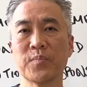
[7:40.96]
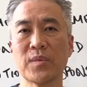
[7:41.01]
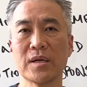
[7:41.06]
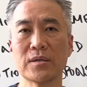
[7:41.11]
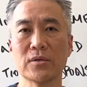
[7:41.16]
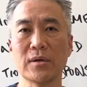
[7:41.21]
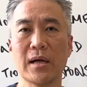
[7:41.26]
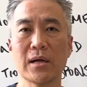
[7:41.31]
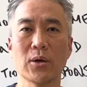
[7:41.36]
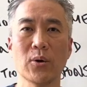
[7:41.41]

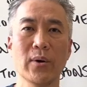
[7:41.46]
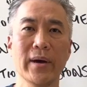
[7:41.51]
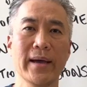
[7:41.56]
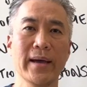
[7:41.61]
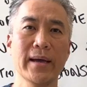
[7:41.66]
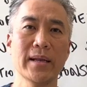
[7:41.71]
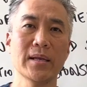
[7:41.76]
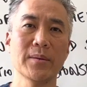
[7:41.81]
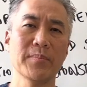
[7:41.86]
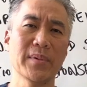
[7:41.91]
So I'll go
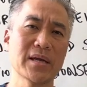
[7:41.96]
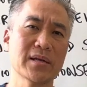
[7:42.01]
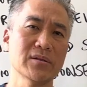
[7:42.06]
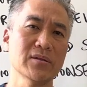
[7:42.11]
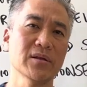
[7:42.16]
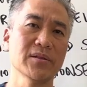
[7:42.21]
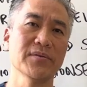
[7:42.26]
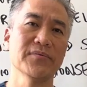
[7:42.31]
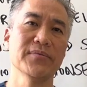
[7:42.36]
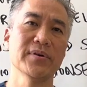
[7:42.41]
ahead and make
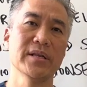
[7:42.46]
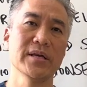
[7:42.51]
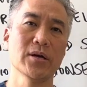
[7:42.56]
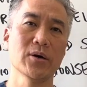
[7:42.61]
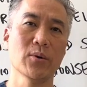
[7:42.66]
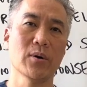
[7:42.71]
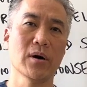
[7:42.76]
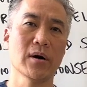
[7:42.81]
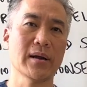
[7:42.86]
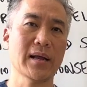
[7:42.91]
another
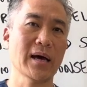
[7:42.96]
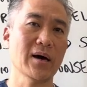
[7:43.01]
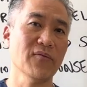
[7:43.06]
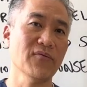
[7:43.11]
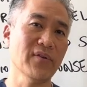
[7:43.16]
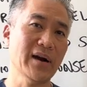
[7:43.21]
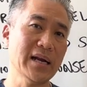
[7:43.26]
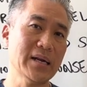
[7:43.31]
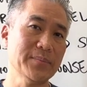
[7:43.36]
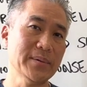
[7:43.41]
video on how
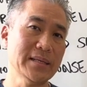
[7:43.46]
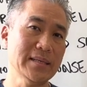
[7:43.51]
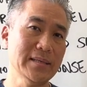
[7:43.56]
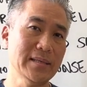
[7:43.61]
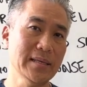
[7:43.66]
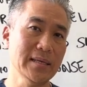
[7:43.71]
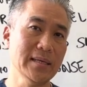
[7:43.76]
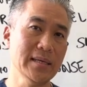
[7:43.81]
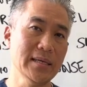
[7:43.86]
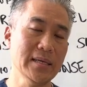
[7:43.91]
vitamin
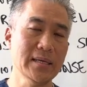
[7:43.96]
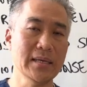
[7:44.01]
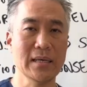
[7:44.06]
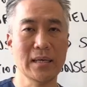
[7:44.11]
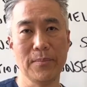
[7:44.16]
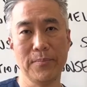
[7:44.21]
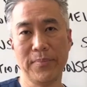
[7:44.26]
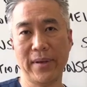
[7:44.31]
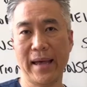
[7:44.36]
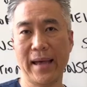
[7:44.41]
D
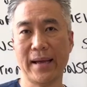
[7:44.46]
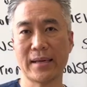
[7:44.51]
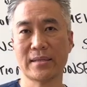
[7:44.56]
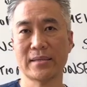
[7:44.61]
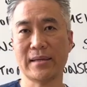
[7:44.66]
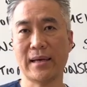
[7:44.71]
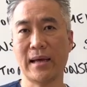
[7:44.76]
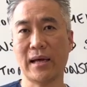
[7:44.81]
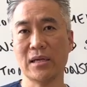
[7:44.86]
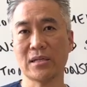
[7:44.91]

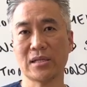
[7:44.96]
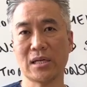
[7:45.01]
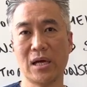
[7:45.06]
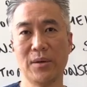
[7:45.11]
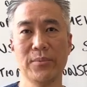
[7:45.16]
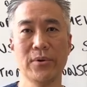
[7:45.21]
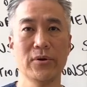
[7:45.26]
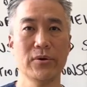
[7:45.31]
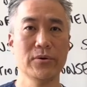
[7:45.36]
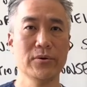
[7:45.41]
impacts
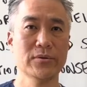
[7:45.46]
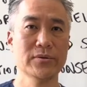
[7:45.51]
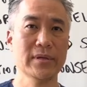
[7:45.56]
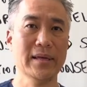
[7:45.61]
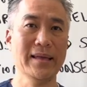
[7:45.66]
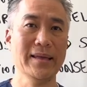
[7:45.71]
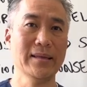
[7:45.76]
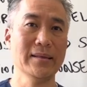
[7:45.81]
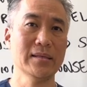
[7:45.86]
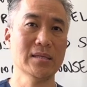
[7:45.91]
Alzheimer's
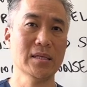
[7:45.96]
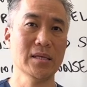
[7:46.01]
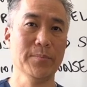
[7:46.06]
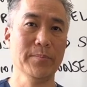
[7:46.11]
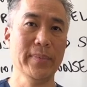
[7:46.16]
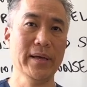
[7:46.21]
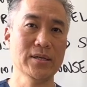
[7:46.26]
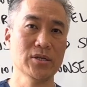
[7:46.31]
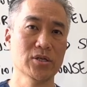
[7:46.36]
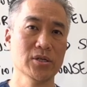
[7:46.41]
and
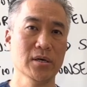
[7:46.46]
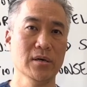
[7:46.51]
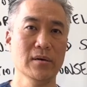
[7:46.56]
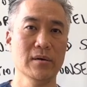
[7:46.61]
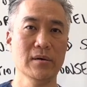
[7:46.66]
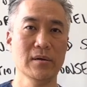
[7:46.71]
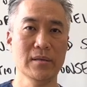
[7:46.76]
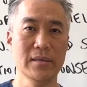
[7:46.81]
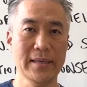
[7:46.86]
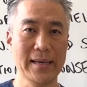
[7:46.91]
dementia
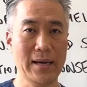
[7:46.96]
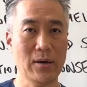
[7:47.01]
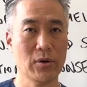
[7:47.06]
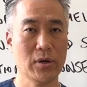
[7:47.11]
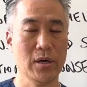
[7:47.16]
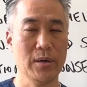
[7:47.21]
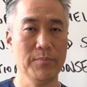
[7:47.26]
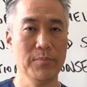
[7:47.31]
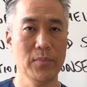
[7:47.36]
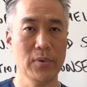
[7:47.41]
and the
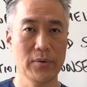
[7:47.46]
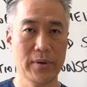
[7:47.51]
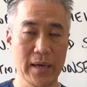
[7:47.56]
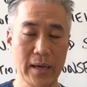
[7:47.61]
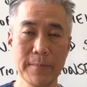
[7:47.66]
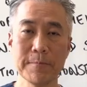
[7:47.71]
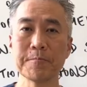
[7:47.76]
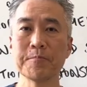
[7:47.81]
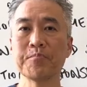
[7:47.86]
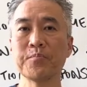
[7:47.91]
outcome,
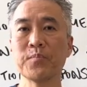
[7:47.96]
okay?